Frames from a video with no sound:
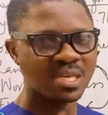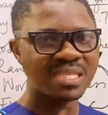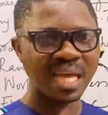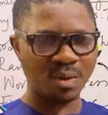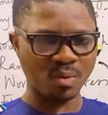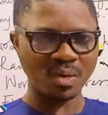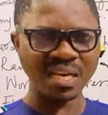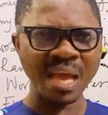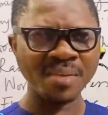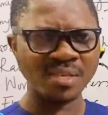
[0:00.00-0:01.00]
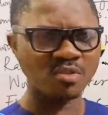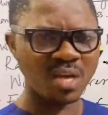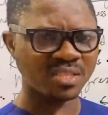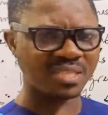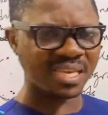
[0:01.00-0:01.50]
Now let me
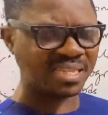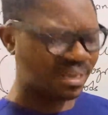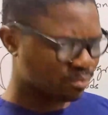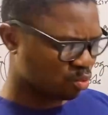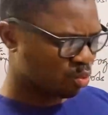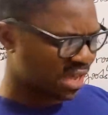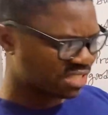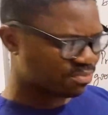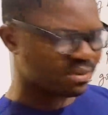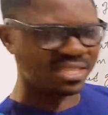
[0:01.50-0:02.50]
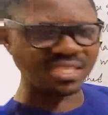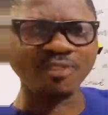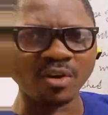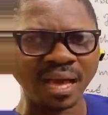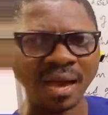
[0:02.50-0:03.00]
take time to explain this
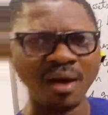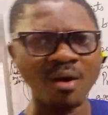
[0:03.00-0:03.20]
further.